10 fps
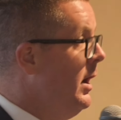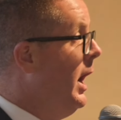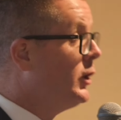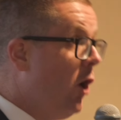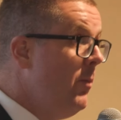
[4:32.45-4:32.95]

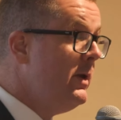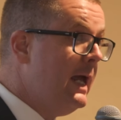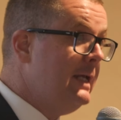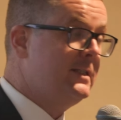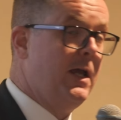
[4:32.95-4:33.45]

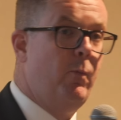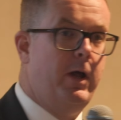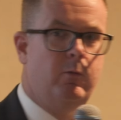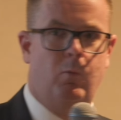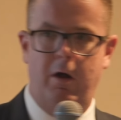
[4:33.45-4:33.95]
accommodate
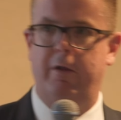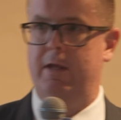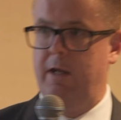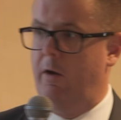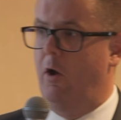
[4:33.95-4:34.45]
someone while
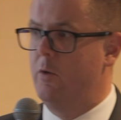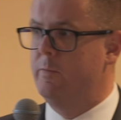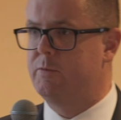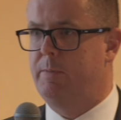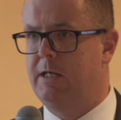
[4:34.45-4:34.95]
their home
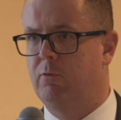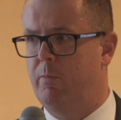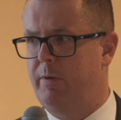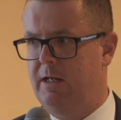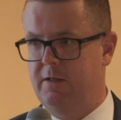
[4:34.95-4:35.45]
is being
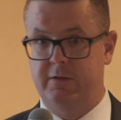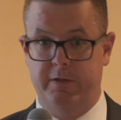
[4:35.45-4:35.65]
repaired.